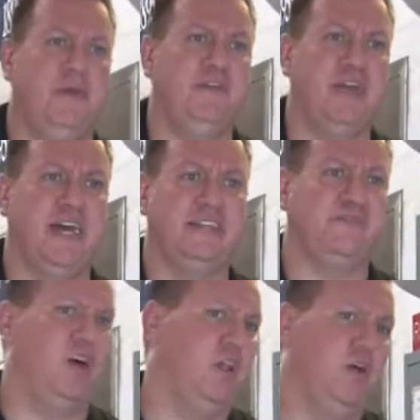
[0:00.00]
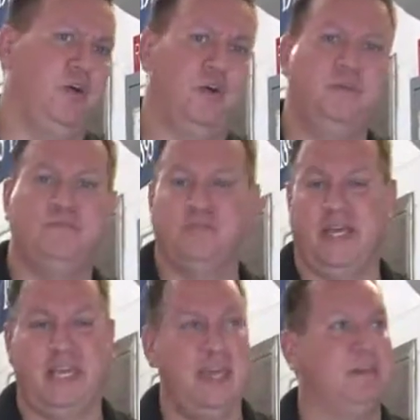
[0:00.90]
If you guys follow
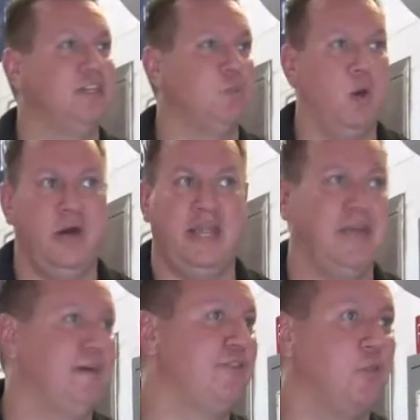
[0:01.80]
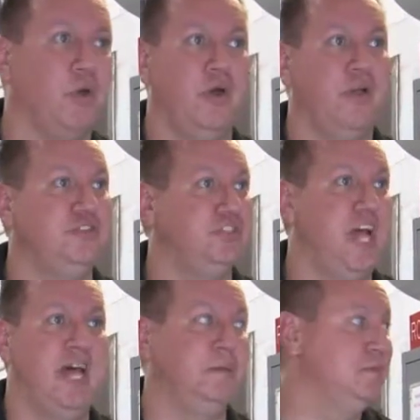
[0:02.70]
like EMS 1, EMS World,
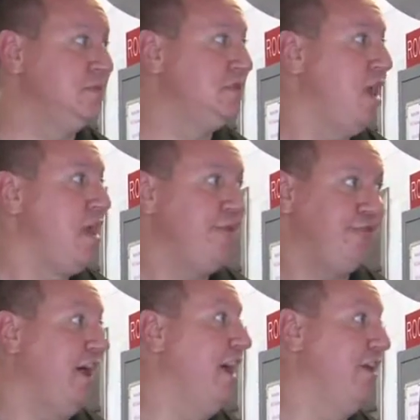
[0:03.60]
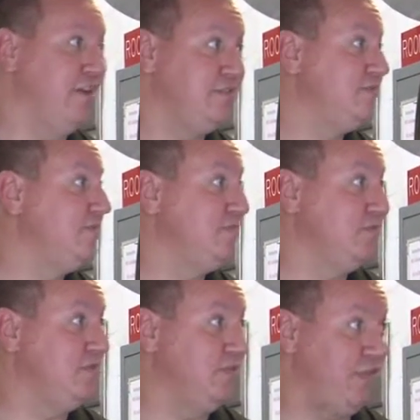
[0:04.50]
GEMS, Fire
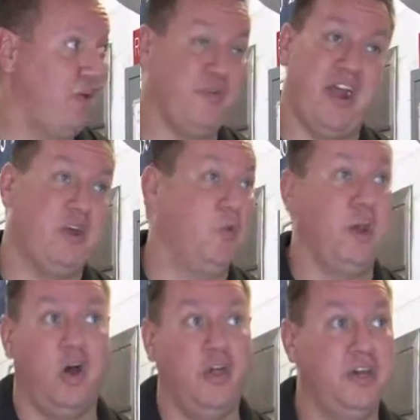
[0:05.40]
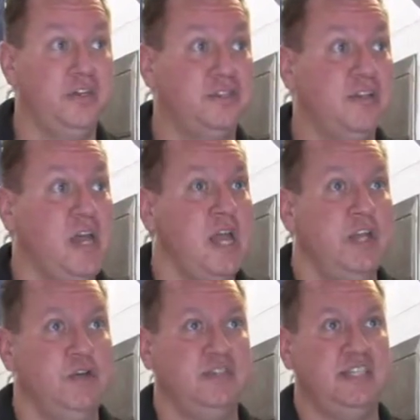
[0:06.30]
1, all those,
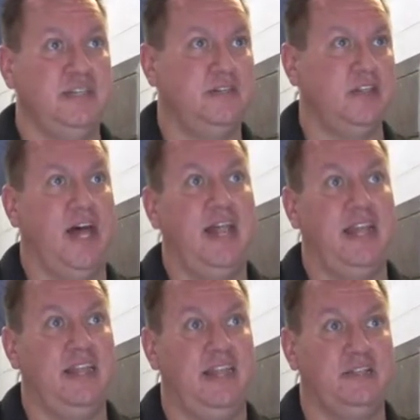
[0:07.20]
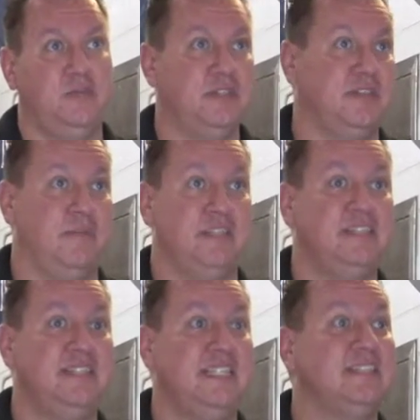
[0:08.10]
you'll see that there's a lot lately on something,
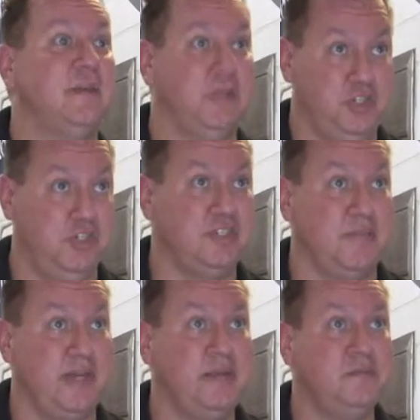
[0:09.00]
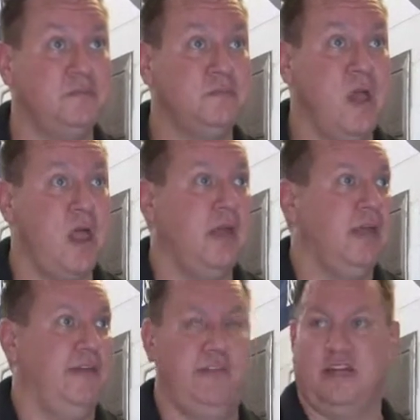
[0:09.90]
see something, do something.
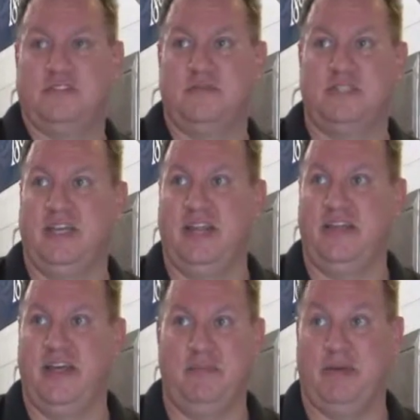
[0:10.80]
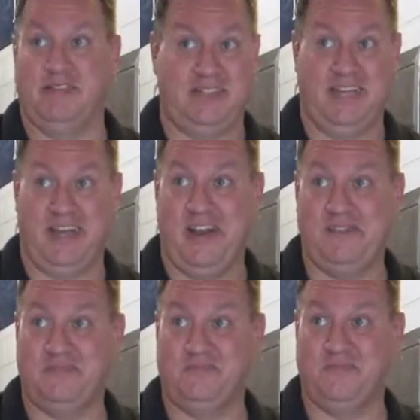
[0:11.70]
Have you guys seen it? Anybody seen that?
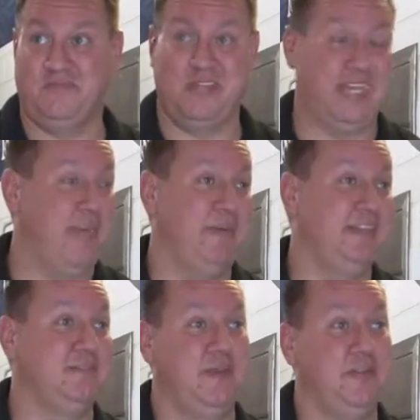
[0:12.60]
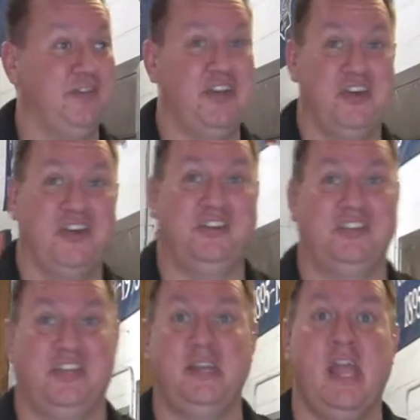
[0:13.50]
I can't mean it's been a failure,
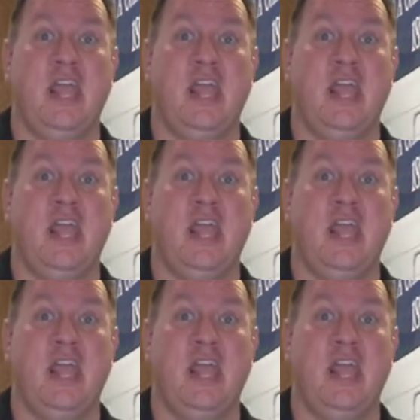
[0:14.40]
obviously.